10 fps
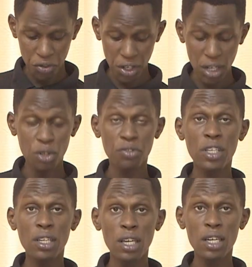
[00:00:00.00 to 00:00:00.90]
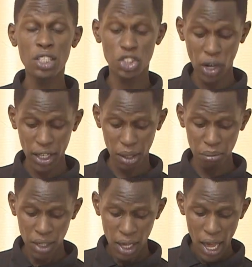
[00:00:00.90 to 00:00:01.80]
of the reign of
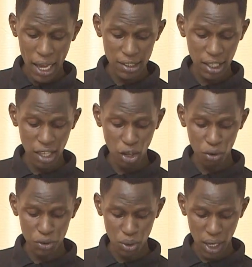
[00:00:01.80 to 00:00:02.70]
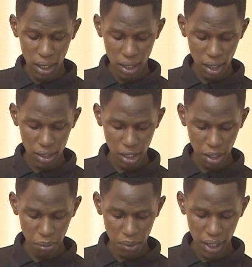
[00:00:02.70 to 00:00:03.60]
Joachim as the king of Judah, that
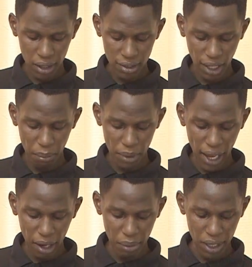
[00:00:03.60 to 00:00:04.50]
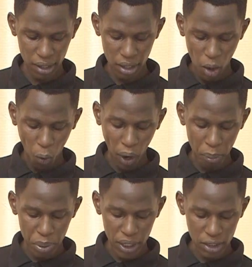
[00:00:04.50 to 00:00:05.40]
some young men
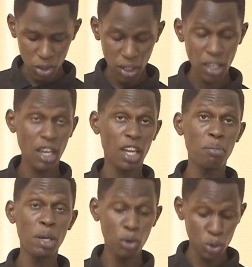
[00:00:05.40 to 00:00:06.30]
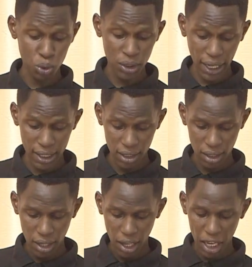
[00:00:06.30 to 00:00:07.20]
were picked so that they can be able to study
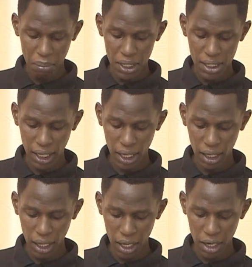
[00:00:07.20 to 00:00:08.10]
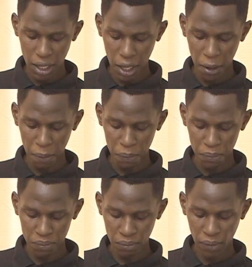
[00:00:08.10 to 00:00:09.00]
and be taken in
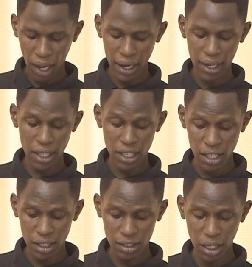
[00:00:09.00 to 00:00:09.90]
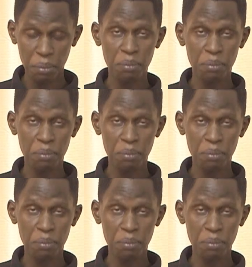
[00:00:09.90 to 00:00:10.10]
under the king's